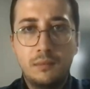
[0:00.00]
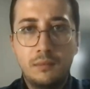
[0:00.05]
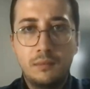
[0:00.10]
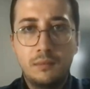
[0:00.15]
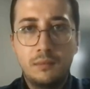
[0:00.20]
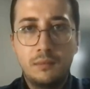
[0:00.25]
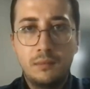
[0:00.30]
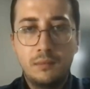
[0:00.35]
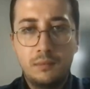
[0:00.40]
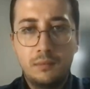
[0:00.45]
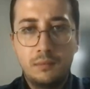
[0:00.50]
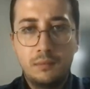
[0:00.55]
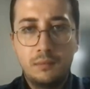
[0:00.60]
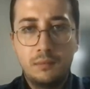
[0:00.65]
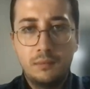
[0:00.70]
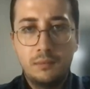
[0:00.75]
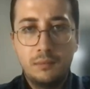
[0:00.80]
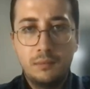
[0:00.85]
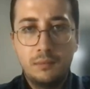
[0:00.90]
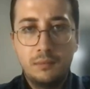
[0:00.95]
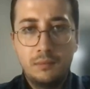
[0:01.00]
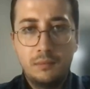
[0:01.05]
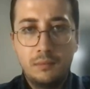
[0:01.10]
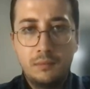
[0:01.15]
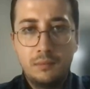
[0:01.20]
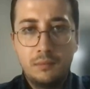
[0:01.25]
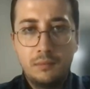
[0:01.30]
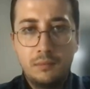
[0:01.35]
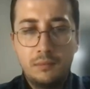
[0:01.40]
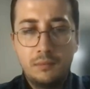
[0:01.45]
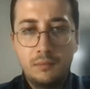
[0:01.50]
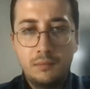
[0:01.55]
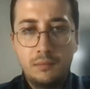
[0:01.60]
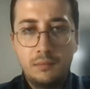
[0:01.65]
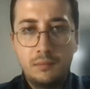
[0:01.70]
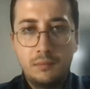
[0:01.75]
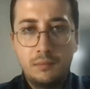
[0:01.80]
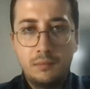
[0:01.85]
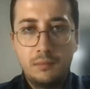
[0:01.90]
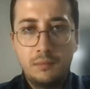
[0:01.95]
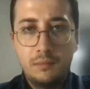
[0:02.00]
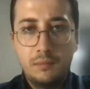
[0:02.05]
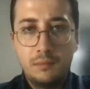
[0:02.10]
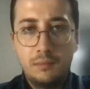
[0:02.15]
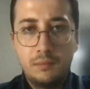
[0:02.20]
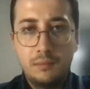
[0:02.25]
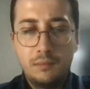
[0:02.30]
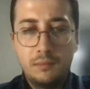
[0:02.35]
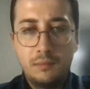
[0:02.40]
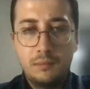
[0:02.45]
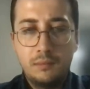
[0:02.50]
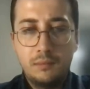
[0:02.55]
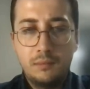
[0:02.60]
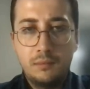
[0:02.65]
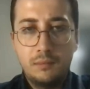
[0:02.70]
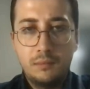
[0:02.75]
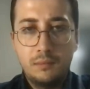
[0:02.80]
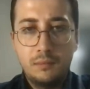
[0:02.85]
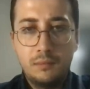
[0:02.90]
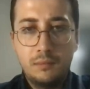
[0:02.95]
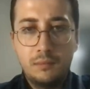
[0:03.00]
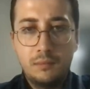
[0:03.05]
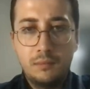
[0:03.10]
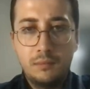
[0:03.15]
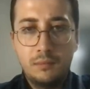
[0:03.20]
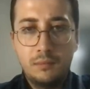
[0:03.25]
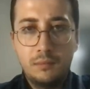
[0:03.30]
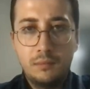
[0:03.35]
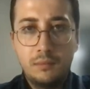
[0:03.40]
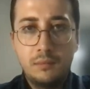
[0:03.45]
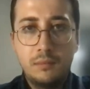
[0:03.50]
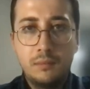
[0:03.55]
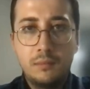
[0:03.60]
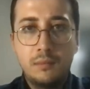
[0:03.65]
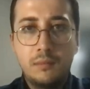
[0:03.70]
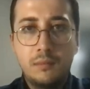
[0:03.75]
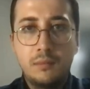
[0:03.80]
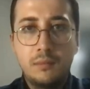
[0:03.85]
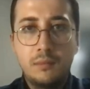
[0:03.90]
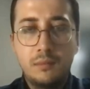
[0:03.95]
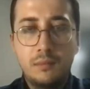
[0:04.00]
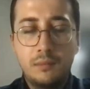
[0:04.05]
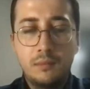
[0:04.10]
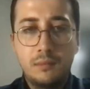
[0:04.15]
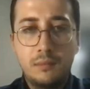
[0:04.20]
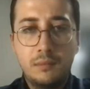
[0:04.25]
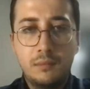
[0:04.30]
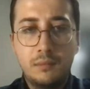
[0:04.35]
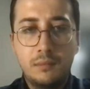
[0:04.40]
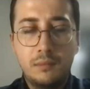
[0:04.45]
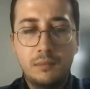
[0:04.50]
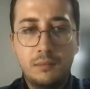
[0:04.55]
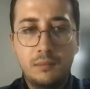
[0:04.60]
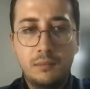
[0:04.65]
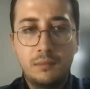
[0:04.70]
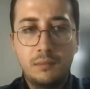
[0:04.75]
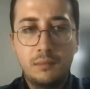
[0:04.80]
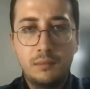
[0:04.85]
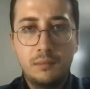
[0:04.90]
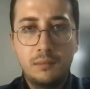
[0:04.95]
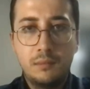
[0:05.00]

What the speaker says: The person shown says nothing.